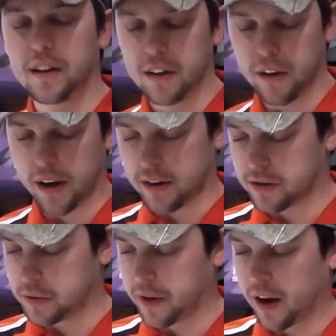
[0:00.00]
Okay,
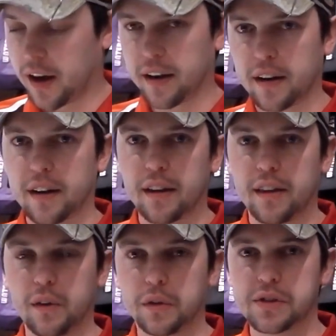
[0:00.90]
so we got
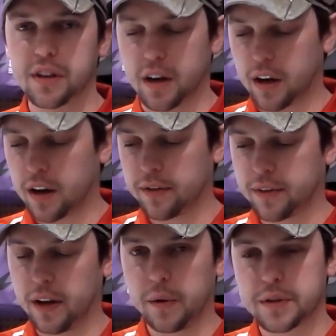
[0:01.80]
the old sight off.
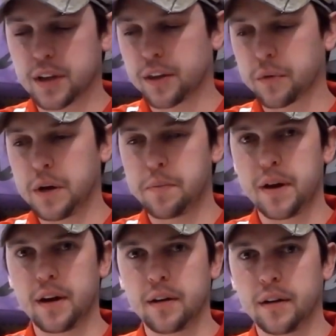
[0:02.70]
It was a
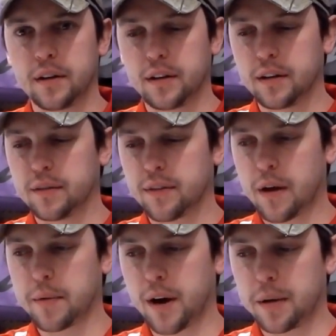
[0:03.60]
3-pin
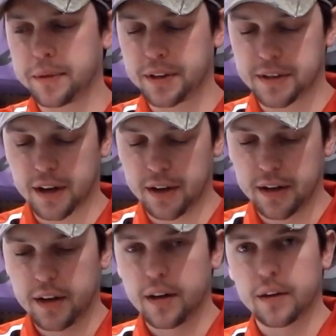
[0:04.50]
fiber optic sight.
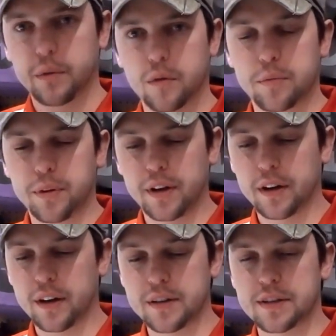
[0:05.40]
The one we're putting
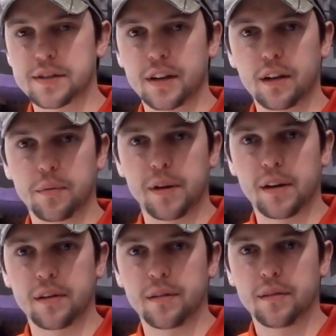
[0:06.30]
on is a single
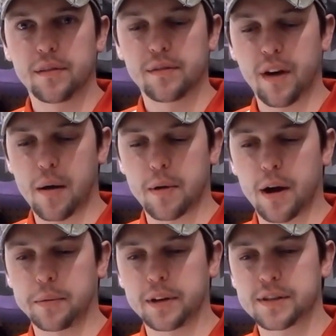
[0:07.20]
pin fiber
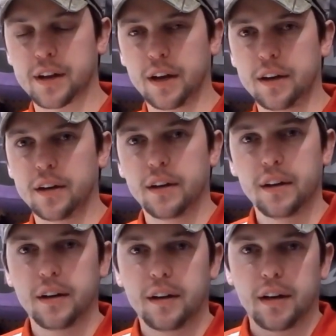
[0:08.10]
optic sight.
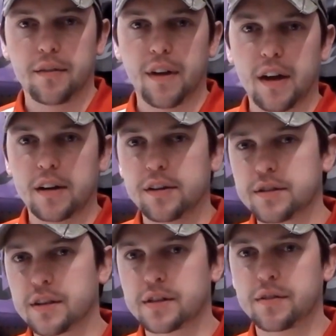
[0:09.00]
Advantages,
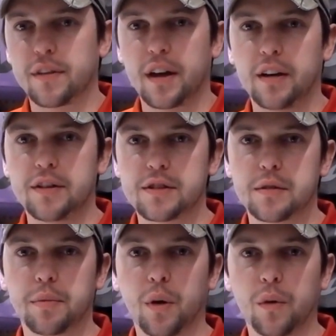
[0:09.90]
disadvantages to
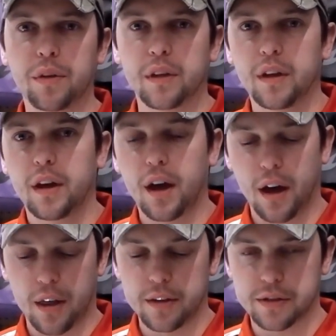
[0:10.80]
both.
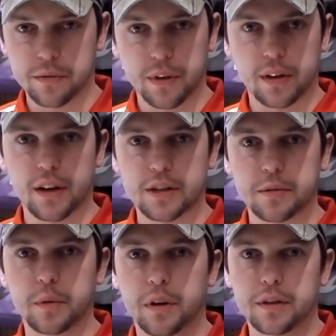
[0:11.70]
This is what the
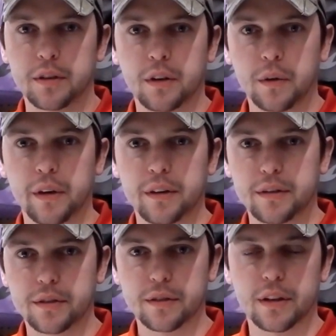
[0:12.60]
customer wanted to go with,
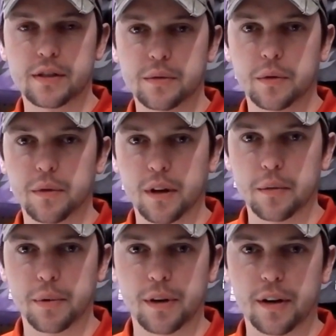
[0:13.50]
so that's the one we're going to
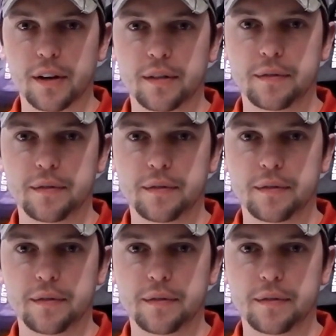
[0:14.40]
put on.